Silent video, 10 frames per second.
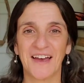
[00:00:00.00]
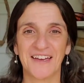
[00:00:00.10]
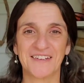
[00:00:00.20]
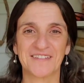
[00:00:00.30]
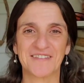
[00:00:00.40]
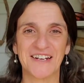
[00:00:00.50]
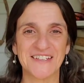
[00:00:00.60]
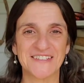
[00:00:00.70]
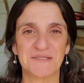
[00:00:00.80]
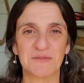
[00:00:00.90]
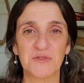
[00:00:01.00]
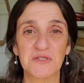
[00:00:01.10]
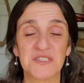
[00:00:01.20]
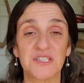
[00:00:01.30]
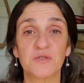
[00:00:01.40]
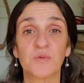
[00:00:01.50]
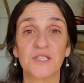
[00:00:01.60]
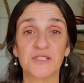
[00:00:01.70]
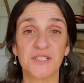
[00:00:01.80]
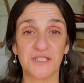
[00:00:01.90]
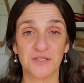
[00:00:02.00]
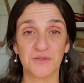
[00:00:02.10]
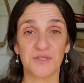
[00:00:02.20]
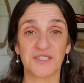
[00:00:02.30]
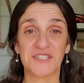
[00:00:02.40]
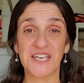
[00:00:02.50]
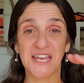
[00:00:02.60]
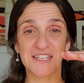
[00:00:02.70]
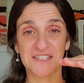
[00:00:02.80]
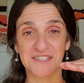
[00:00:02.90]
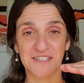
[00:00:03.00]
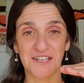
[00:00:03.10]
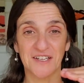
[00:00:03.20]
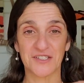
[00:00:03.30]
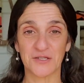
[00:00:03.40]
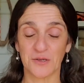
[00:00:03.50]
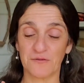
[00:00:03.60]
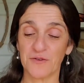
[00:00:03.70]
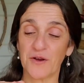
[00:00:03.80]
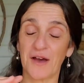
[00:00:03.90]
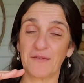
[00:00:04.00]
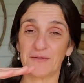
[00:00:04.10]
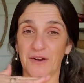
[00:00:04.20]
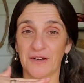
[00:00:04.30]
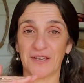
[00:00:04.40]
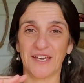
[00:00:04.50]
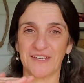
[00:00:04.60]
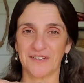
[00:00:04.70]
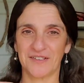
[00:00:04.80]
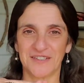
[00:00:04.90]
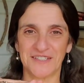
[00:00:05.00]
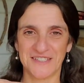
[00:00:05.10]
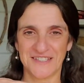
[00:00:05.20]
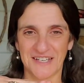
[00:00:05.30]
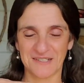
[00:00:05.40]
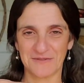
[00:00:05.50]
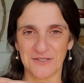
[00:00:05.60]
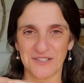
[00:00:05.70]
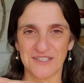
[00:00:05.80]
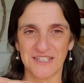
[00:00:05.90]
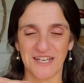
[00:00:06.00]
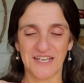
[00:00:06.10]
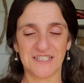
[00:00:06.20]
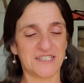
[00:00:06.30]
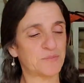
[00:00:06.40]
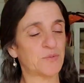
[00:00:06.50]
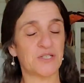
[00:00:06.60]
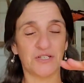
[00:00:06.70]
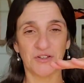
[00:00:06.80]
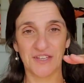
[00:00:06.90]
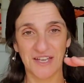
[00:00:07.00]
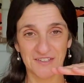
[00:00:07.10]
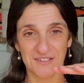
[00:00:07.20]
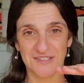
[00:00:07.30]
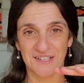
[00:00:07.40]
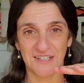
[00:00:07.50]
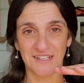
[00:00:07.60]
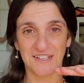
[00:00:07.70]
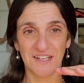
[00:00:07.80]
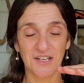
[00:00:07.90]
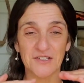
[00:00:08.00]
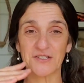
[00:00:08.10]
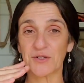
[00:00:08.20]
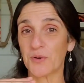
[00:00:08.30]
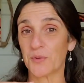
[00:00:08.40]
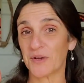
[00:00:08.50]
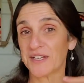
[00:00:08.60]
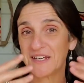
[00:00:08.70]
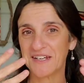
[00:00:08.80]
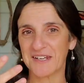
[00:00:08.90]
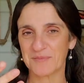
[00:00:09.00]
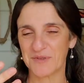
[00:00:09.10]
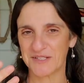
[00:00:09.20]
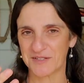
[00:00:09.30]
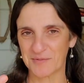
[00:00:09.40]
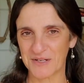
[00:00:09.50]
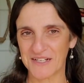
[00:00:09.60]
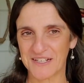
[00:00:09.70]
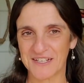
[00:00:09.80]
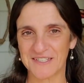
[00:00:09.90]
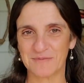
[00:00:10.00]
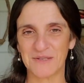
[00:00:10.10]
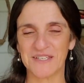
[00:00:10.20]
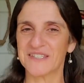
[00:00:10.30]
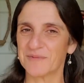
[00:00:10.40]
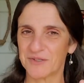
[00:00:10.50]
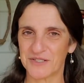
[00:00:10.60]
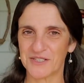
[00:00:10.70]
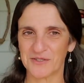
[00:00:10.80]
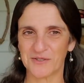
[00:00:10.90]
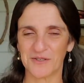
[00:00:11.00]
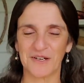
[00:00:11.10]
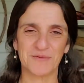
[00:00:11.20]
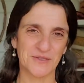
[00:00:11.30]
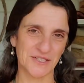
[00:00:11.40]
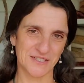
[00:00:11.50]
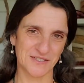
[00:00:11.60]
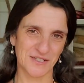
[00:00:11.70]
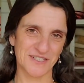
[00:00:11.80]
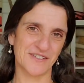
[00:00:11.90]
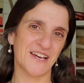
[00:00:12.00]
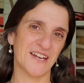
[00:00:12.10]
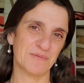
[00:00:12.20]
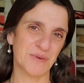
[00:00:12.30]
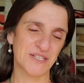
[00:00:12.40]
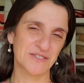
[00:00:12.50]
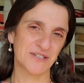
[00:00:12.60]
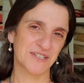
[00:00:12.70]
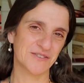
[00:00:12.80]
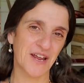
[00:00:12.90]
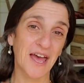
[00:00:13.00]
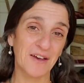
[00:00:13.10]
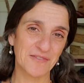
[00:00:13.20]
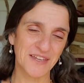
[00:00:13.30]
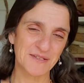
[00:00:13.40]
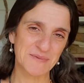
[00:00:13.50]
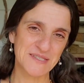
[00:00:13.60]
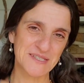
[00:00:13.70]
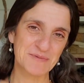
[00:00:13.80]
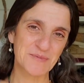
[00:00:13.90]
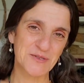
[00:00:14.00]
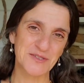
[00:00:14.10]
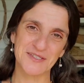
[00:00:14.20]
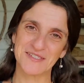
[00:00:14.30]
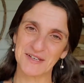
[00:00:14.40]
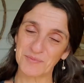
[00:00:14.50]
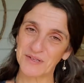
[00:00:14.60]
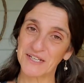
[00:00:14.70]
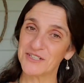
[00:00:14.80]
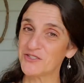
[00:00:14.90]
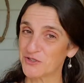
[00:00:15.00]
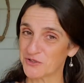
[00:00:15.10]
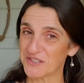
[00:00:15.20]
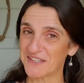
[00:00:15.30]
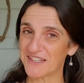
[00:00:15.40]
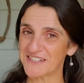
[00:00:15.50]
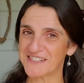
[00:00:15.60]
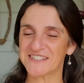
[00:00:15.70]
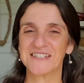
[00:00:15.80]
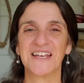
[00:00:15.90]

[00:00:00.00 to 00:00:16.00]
I didn't realize that before. She said, "What you need to do is change. So if you have the variegated on this side first, just put it on the other side." So it ended up being a really nice piece. I'm going to show you. I'm going to try to add a picture. I don't have that piece anymore. There's someone enjoying that,